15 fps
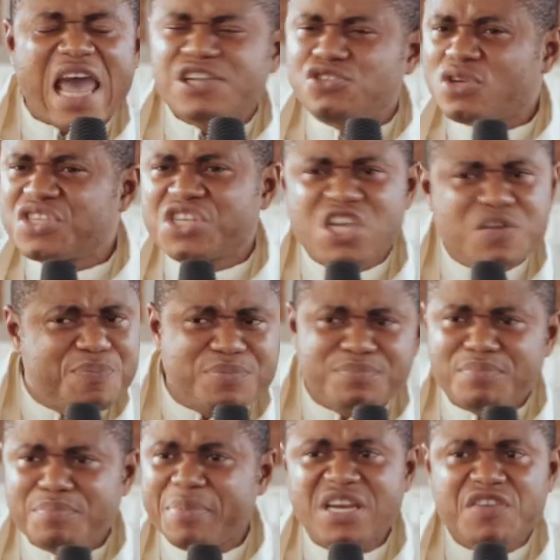I just keep
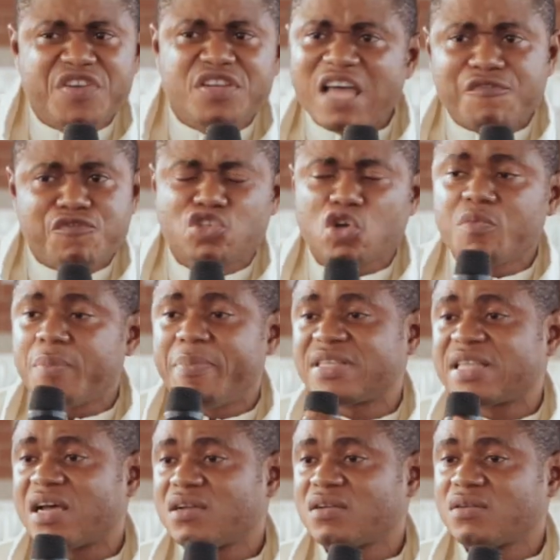believing that future will be
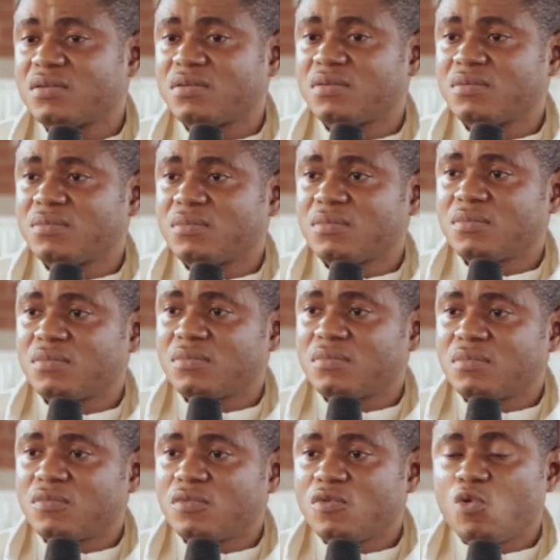better.
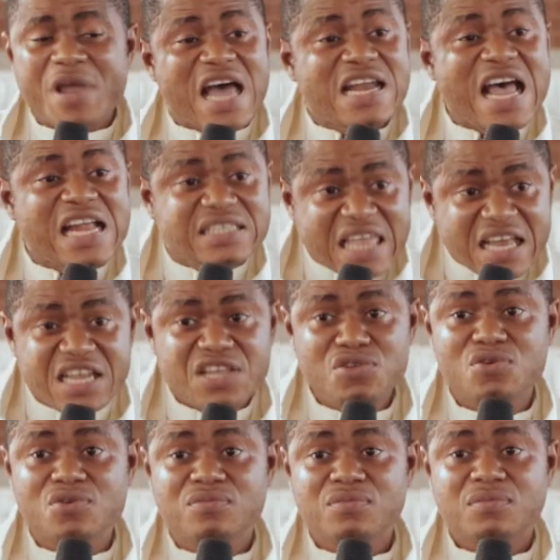We are now telling
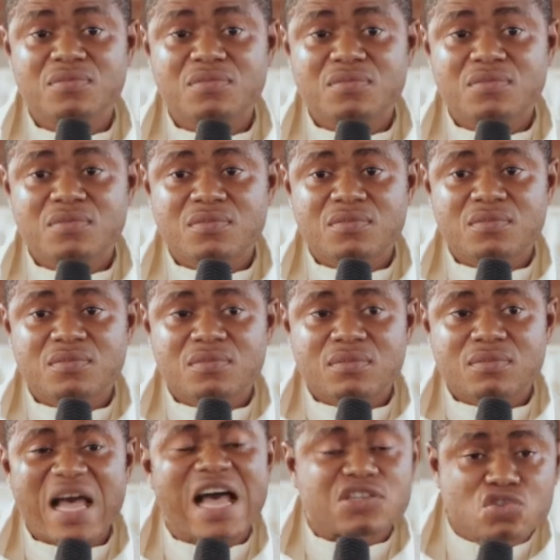you,
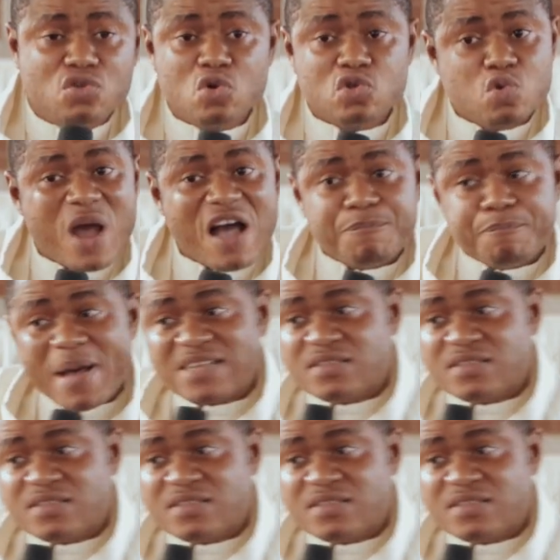as those who have